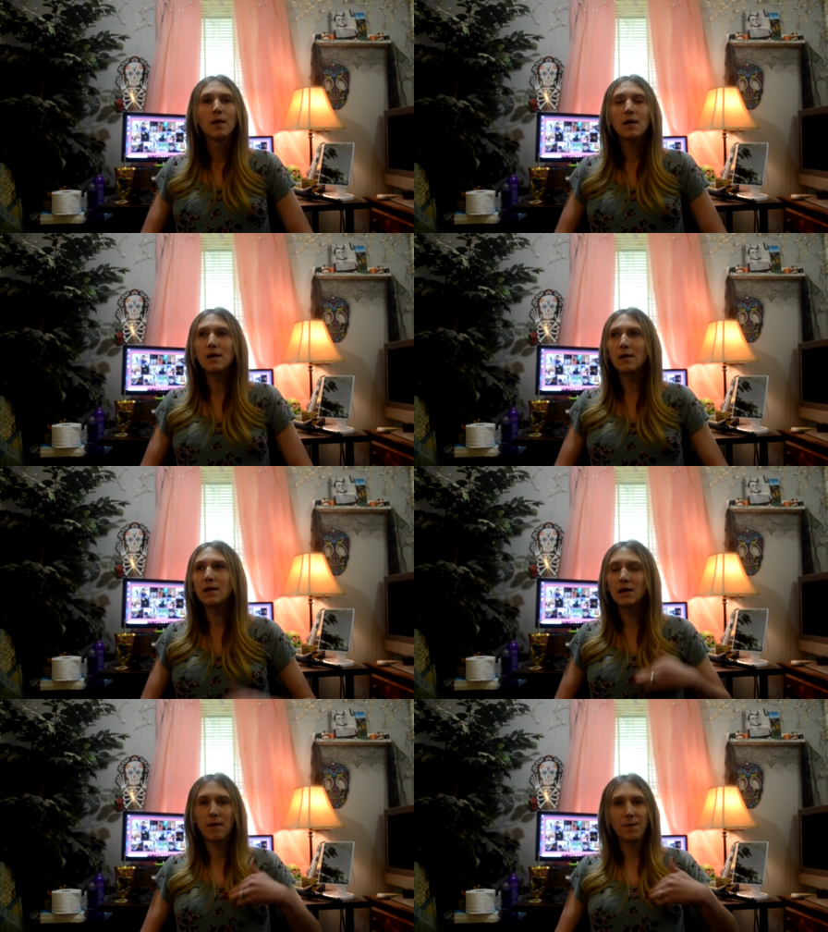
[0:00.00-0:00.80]

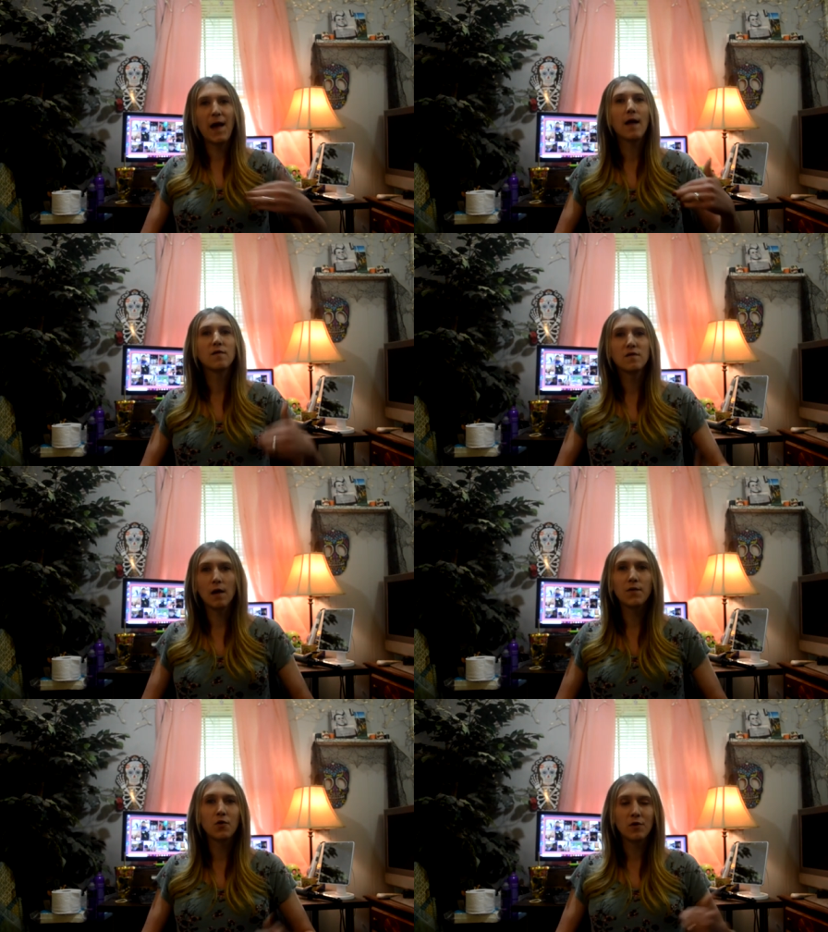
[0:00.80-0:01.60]
in that
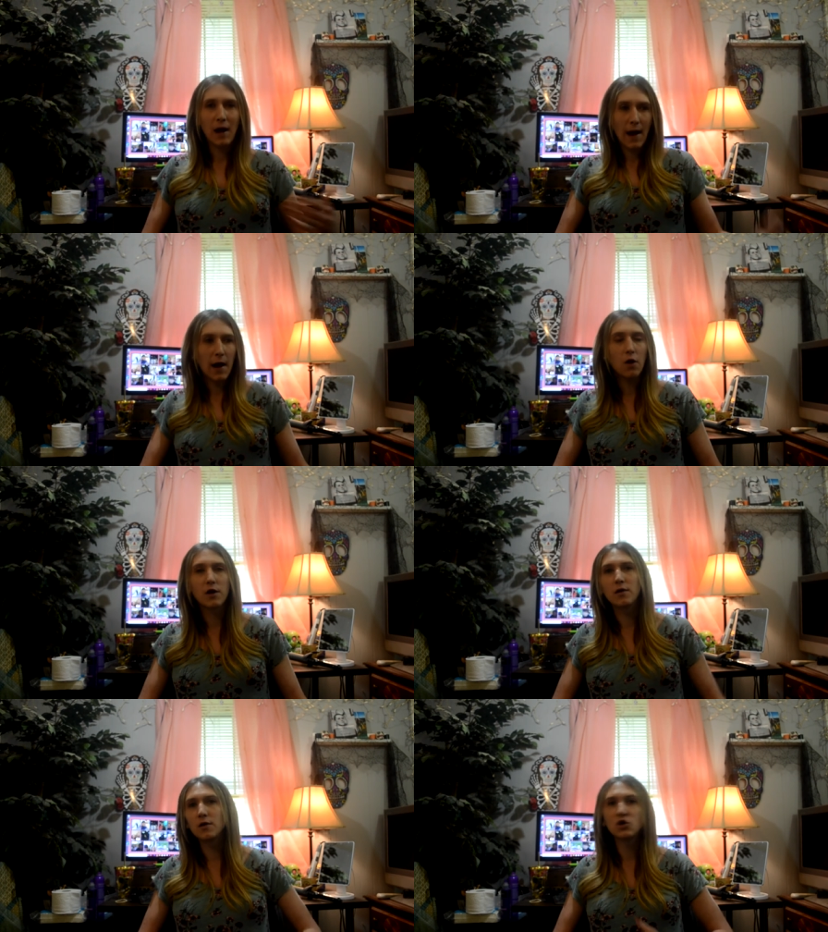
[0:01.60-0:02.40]
Southern
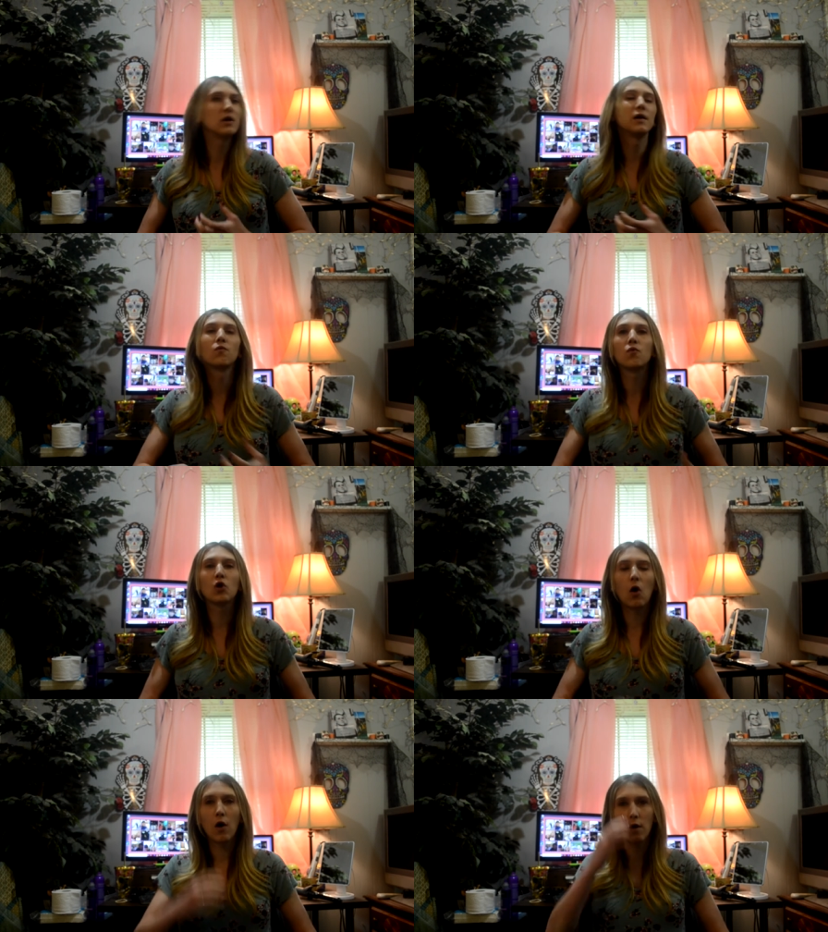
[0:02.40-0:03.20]
heritage in
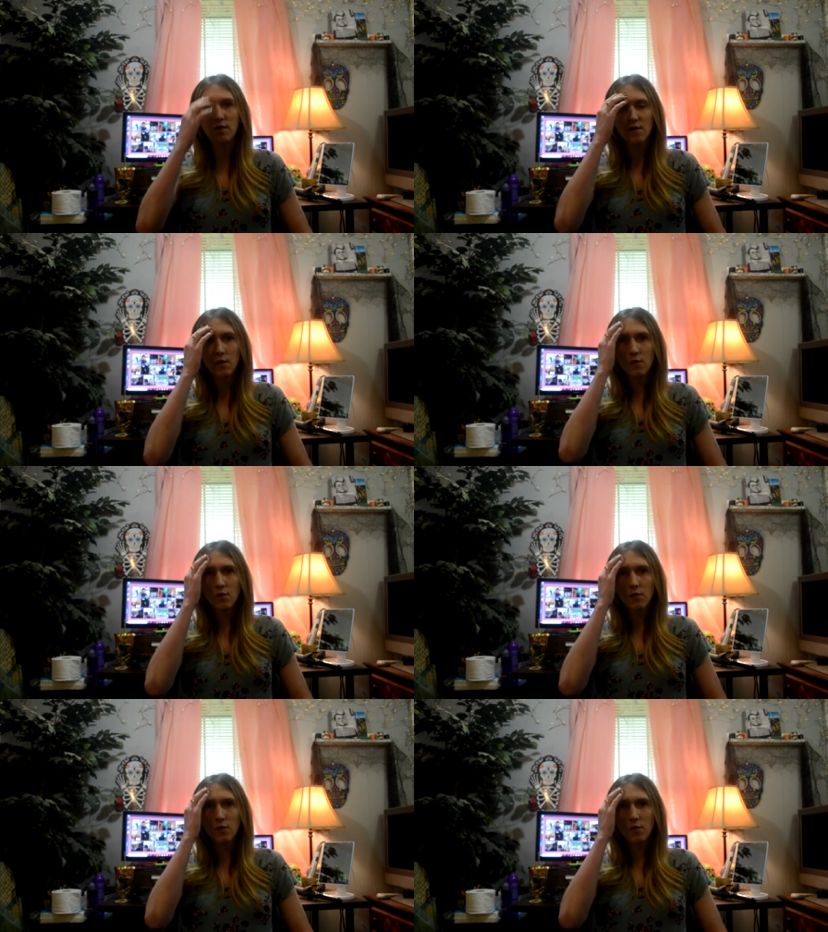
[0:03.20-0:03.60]
regards